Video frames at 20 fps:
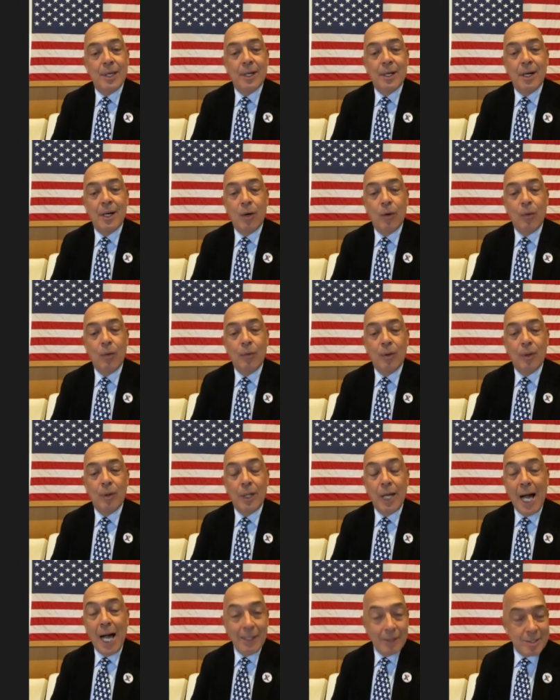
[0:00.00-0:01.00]
Uh,
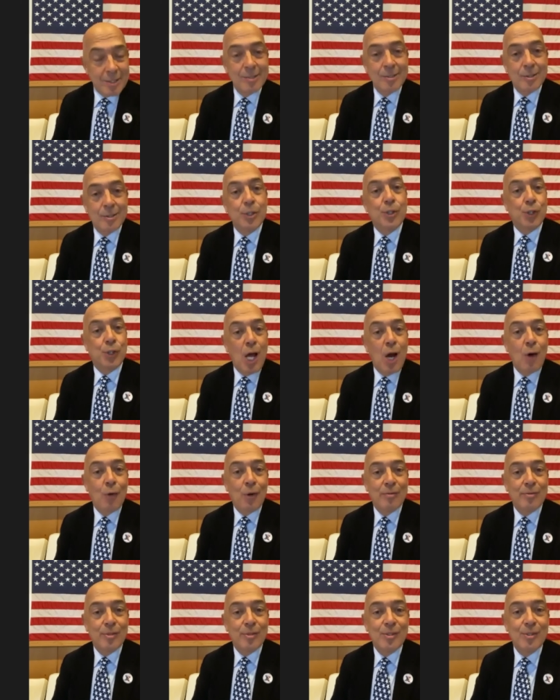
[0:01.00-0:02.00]
I listen to the
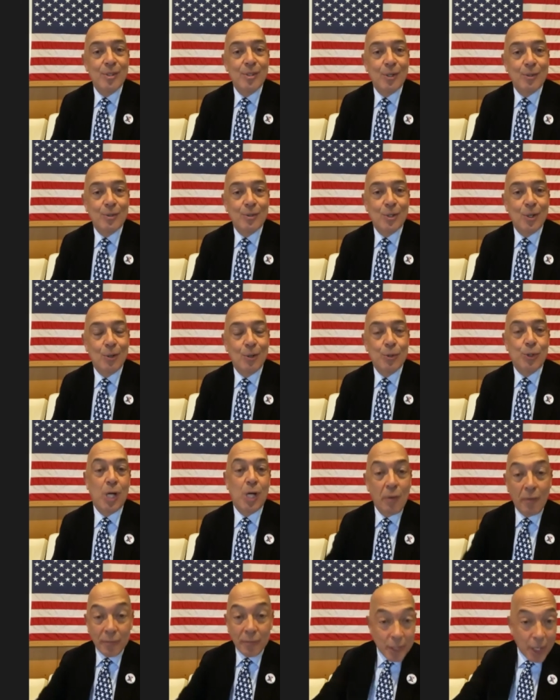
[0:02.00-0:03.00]
sheriffs, you know, so
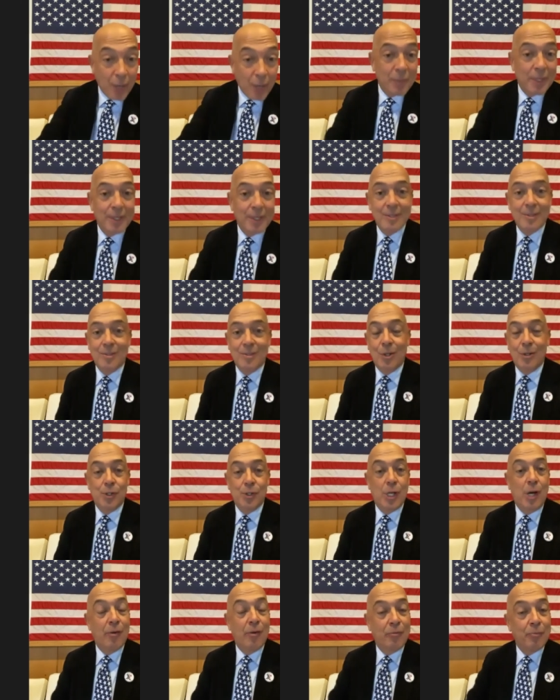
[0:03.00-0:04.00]
Sheriff Cummings or
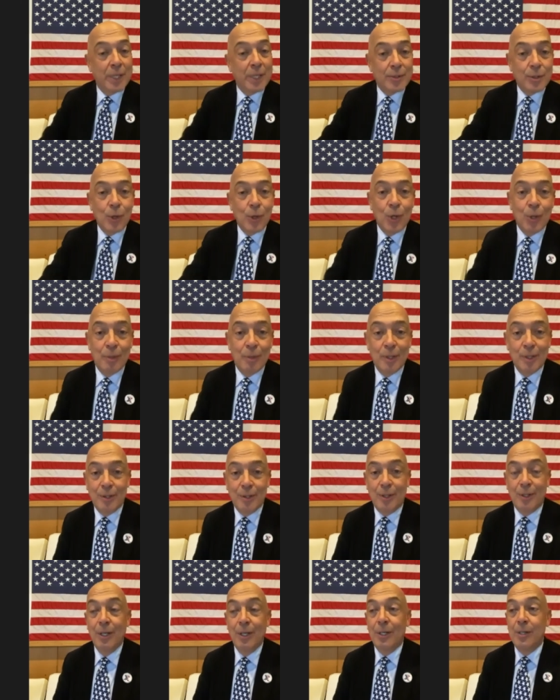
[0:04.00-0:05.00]
Sheriff McDermott or
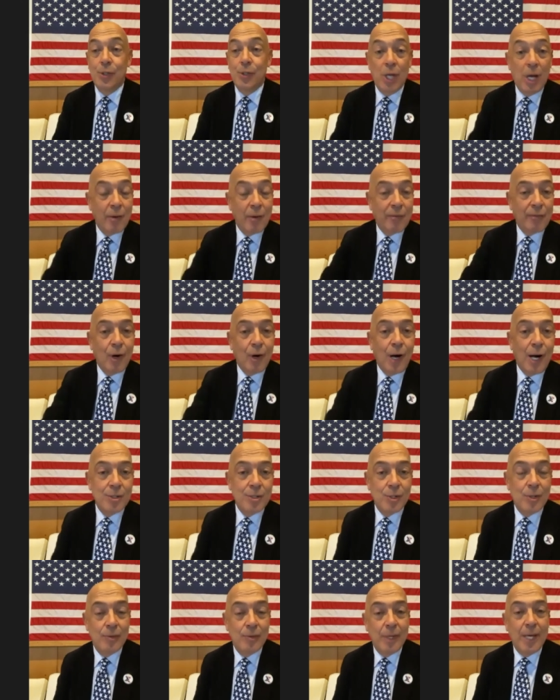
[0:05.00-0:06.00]
Sheriff
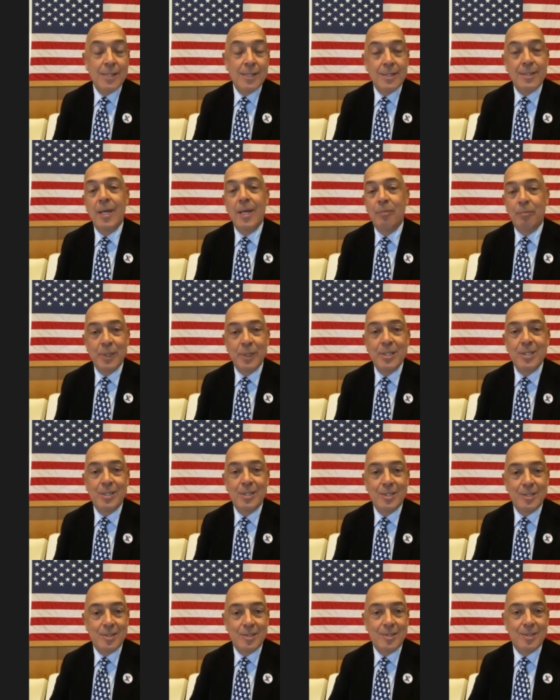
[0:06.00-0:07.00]
and That's their
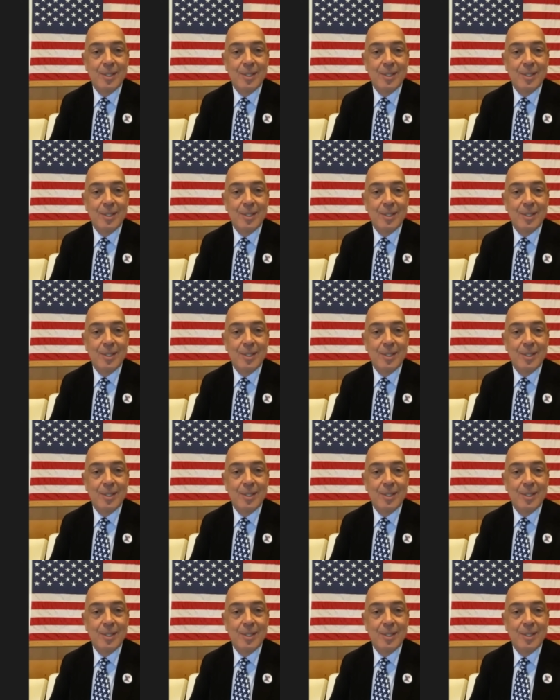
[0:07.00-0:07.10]
business.